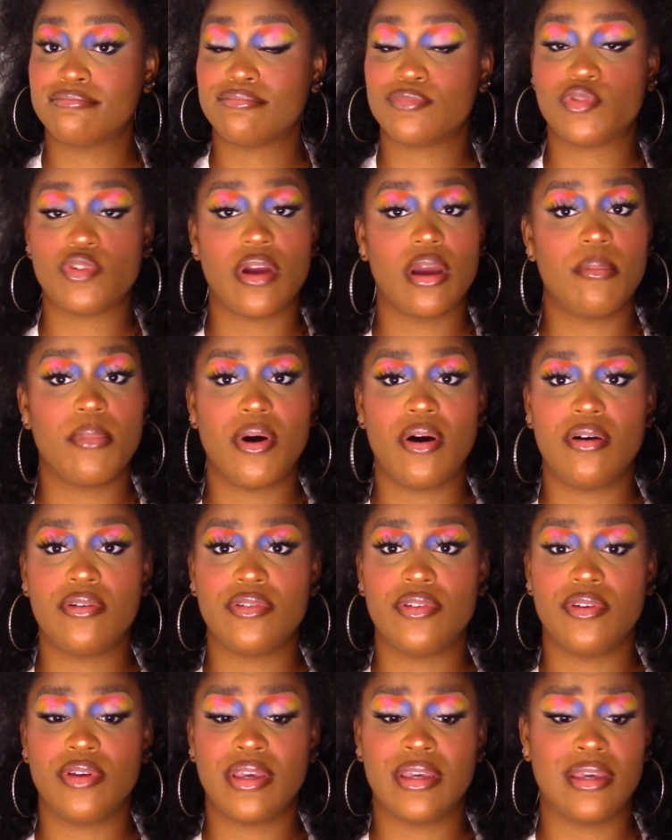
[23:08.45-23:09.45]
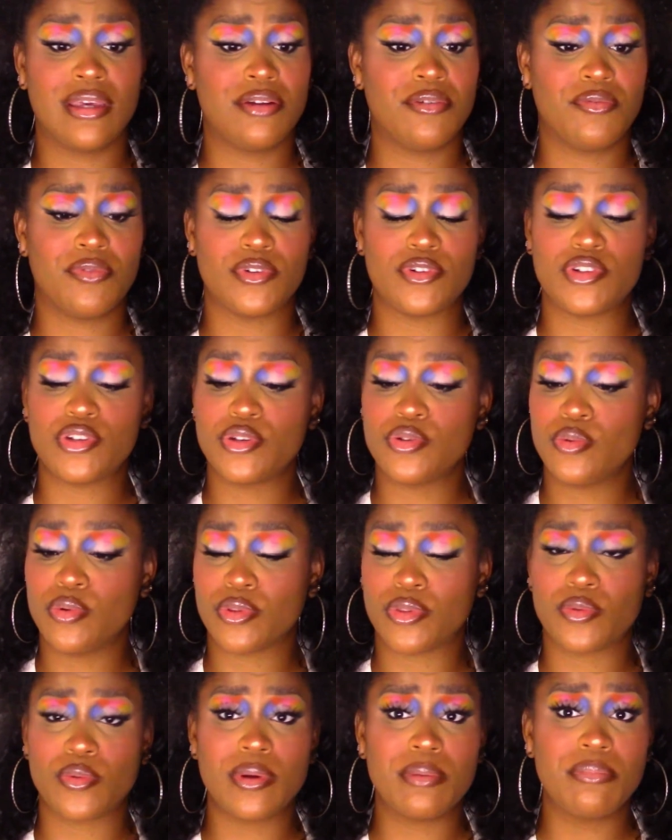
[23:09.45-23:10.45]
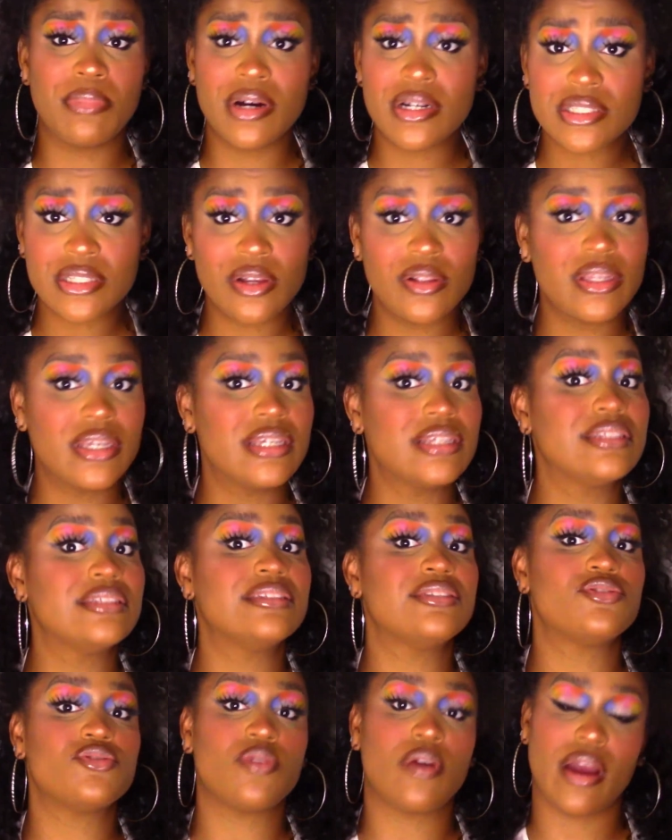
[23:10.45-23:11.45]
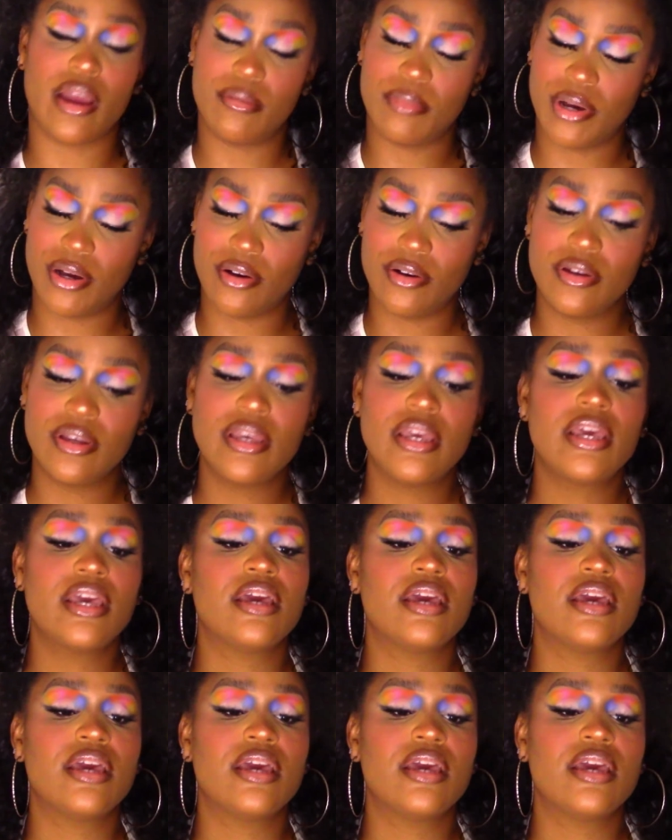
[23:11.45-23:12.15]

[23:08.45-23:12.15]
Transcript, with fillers: Try them all. You can get them for two or three bucks only. Try them all.